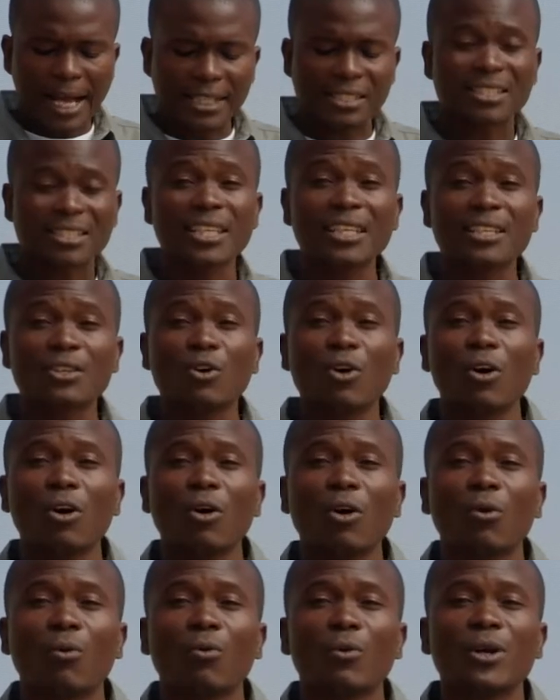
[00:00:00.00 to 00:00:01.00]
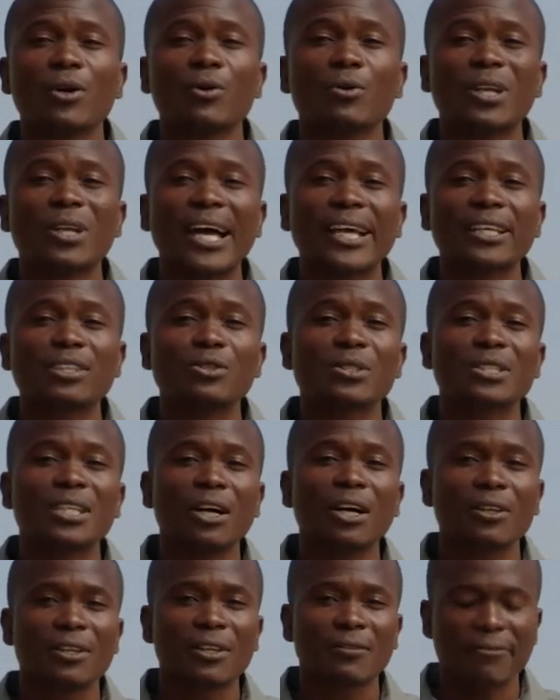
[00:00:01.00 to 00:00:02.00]
at Seed Co, we would like to
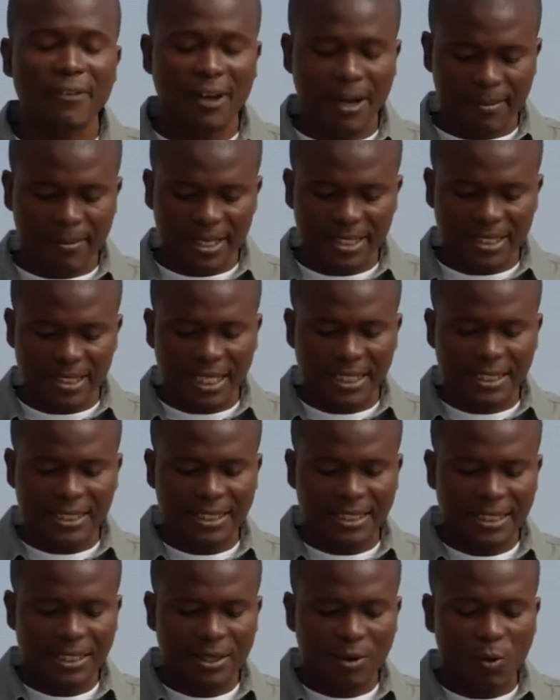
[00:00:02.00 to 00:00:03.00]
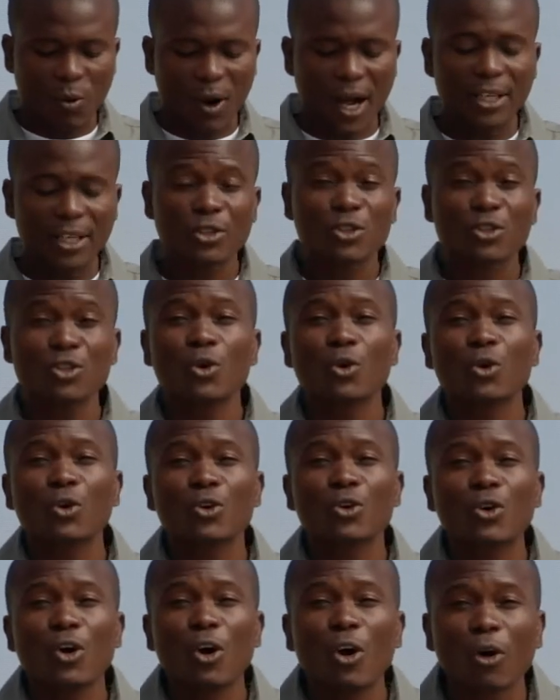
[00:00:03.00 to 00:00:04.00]
tell the farmers that what
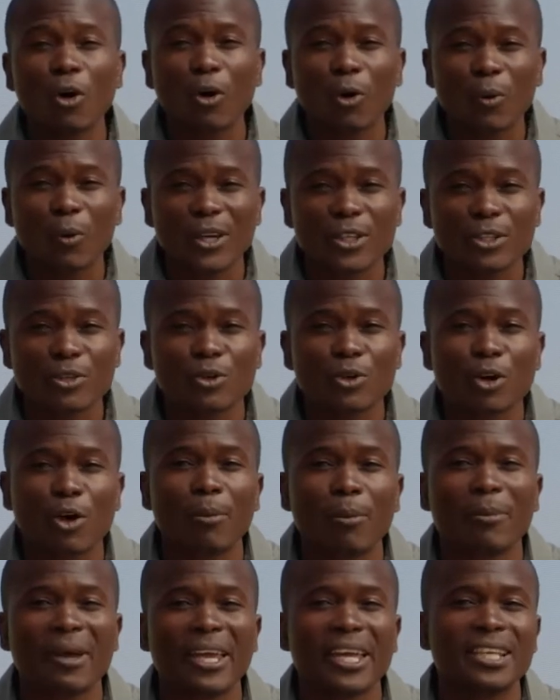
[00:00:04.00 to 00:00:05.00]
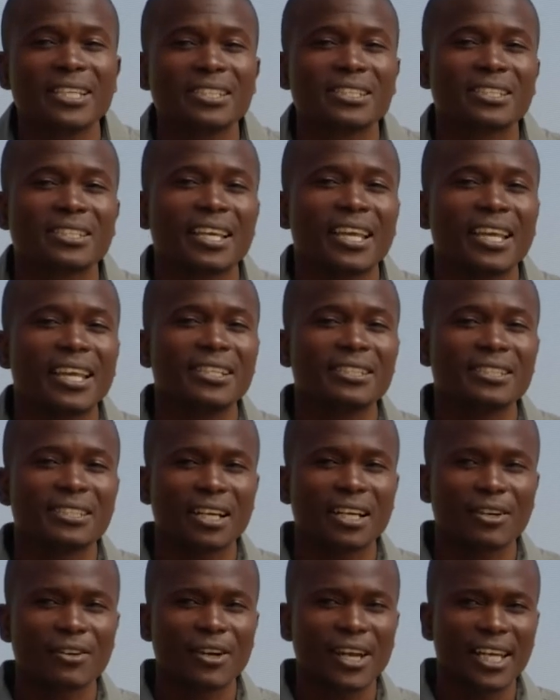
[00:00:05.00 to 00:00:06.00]
you grow when you grow maize
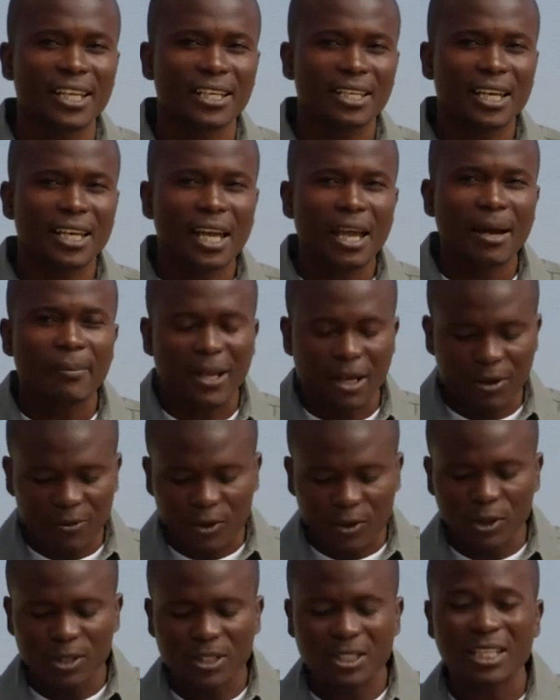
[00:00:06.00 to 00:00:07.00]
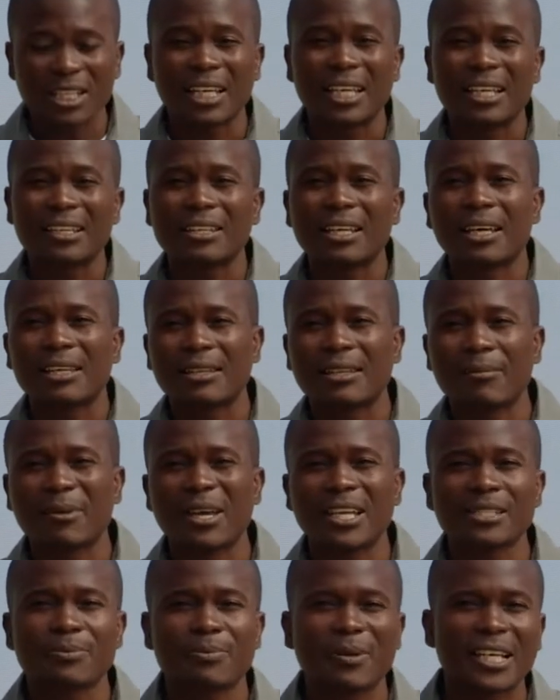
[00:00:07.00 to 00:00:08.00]
is the grain, but of course the
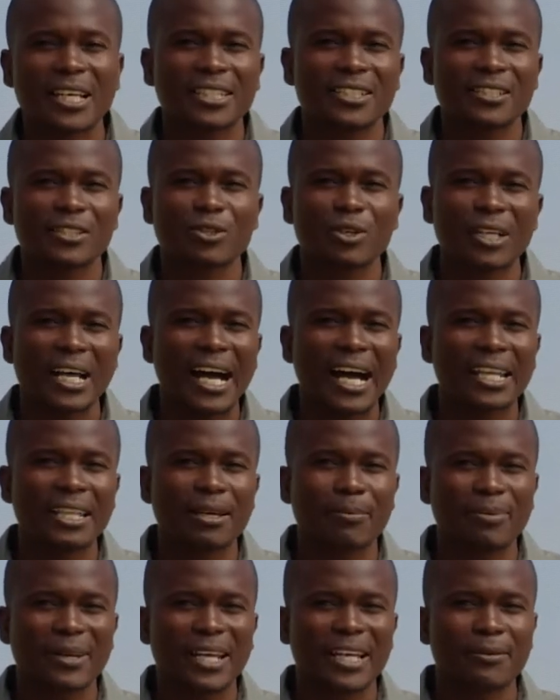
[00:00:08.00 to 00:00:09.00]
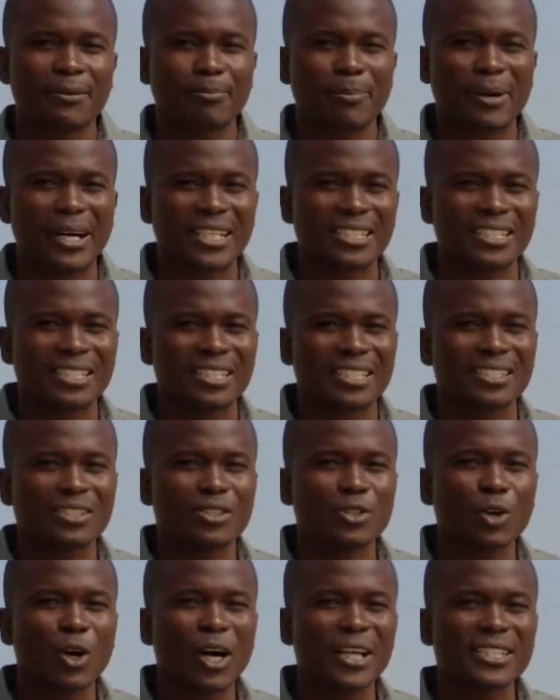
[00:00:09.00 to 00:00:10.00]
maize plant has got other plant parts.
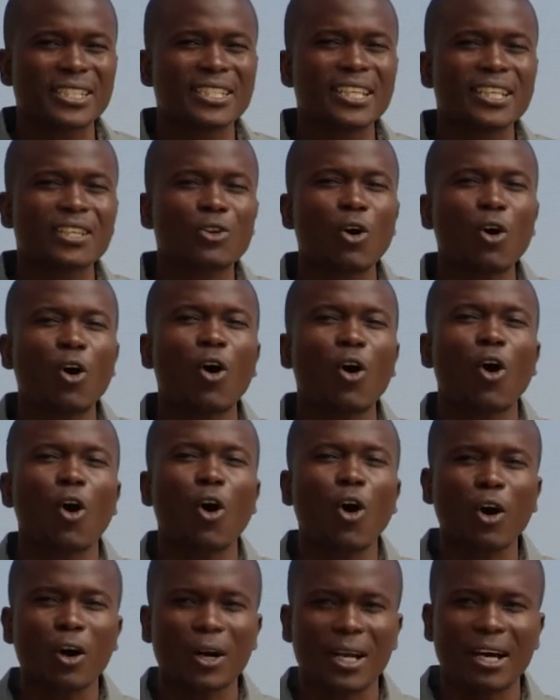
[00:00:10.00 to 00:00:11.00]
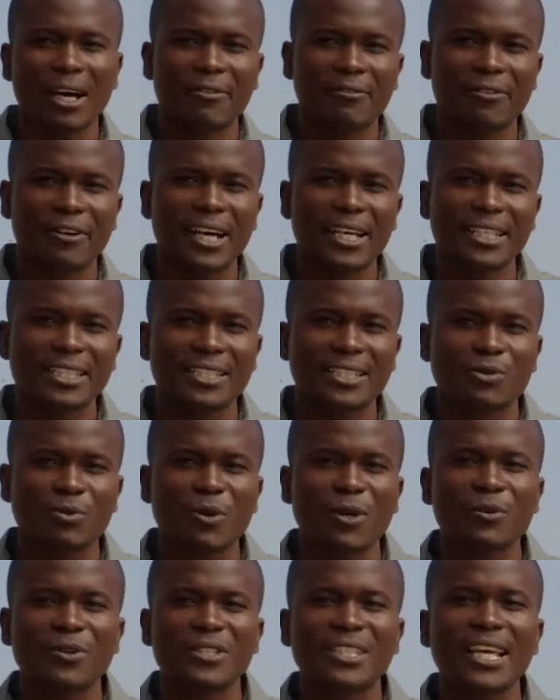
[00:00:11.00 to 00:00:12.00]
And so at Seed Co, all our varieties,
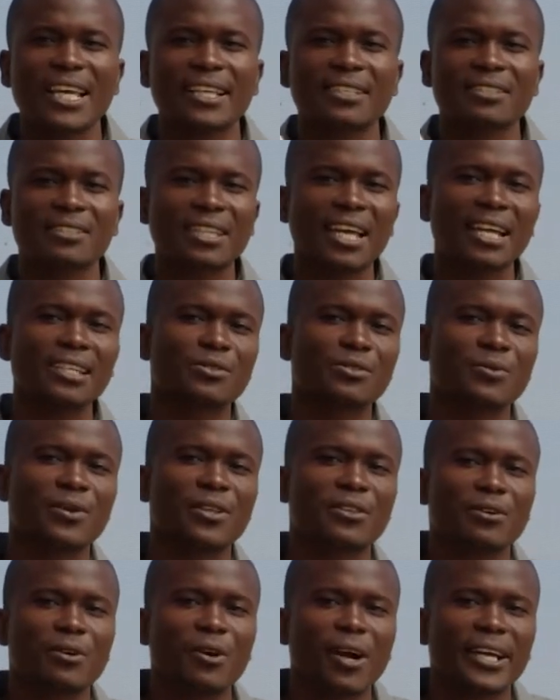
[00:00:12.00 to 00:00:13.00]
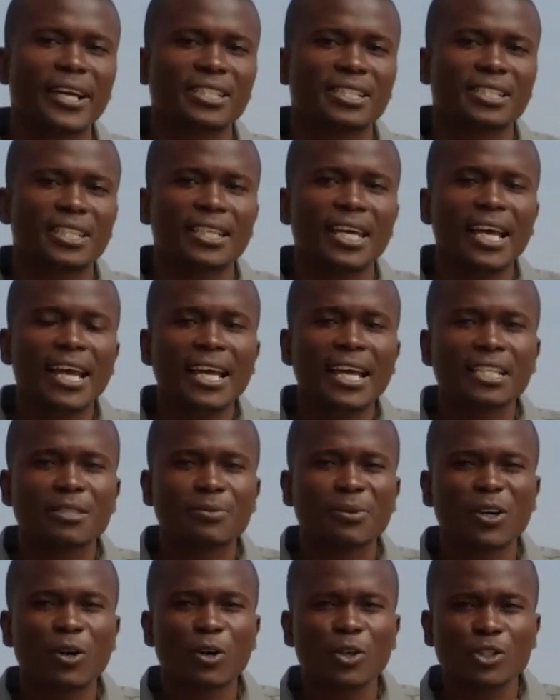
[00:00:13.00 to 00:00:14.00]
when we say it starts with the right seed,
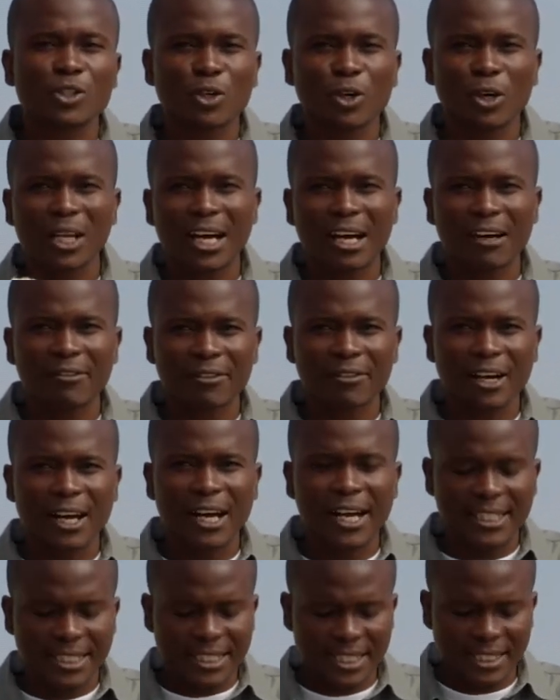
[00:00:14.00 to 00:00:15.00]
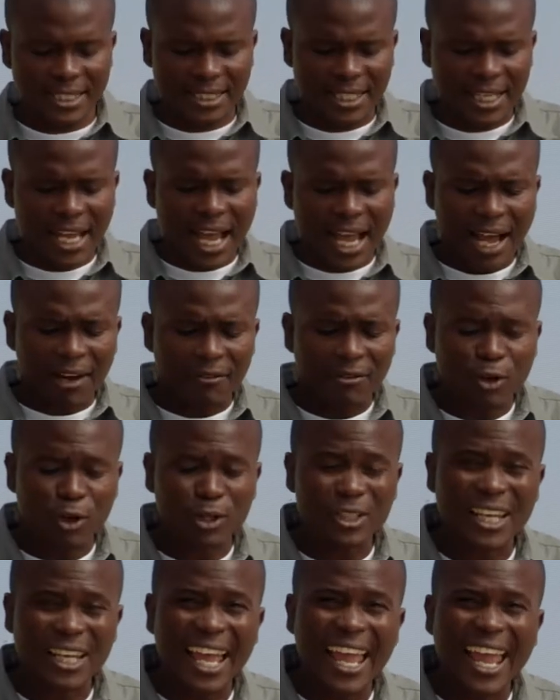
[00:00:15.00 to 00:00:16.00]
it's because all our varieties have
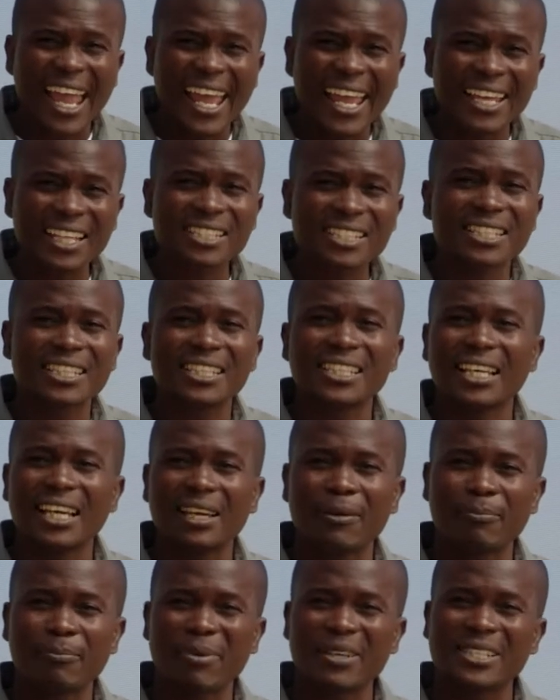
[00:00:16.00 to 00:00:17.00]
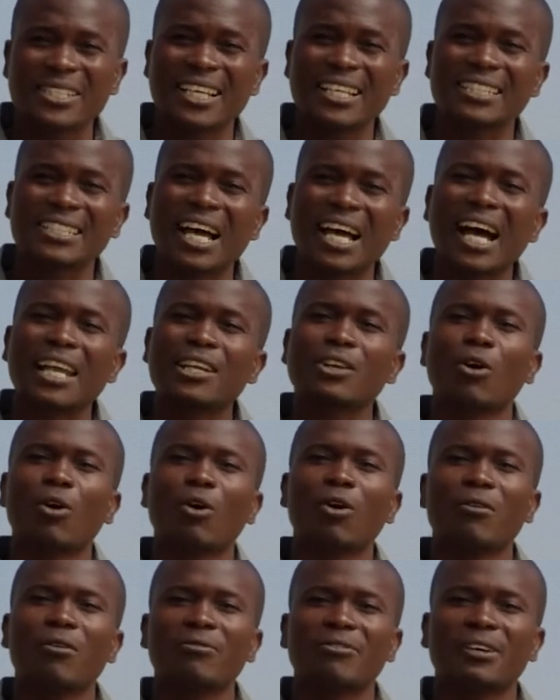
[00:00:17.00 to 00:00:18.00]
got 80% and
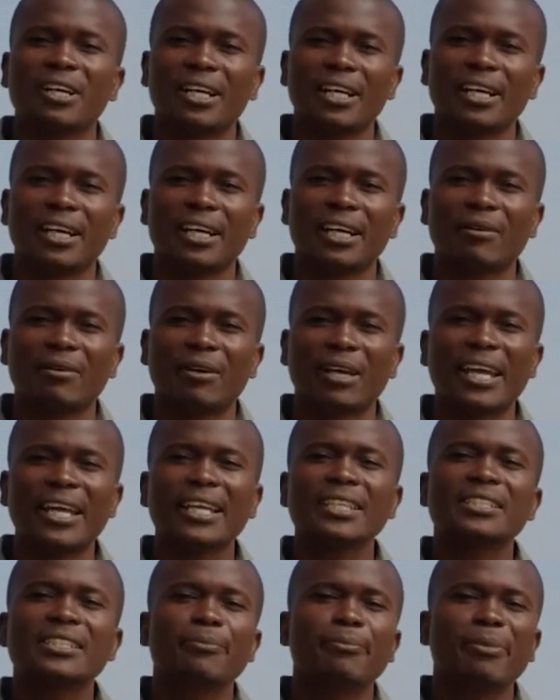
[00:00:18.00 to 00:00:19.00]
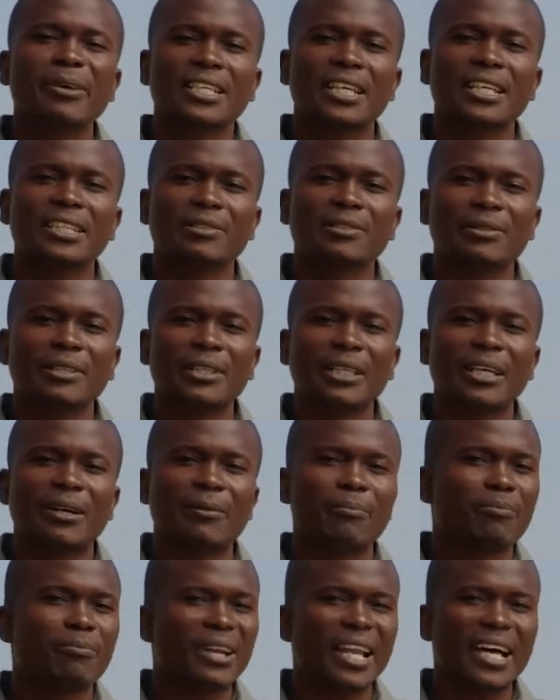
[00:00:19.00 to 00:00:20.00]
over, 80%
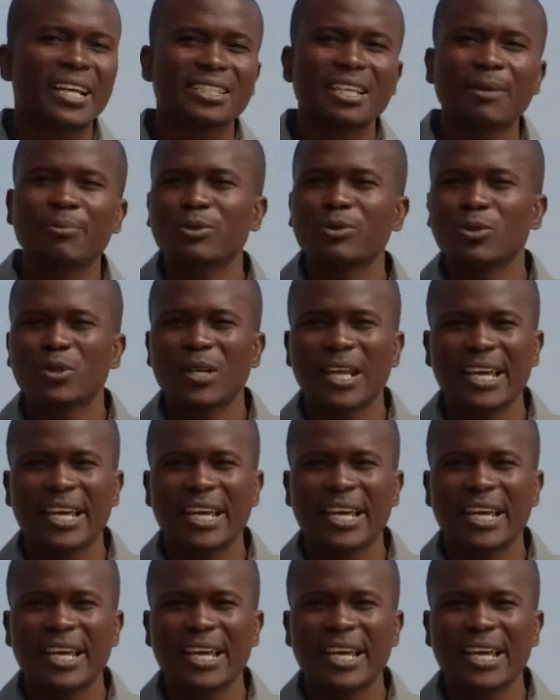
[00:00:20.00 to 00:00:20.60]
plus, up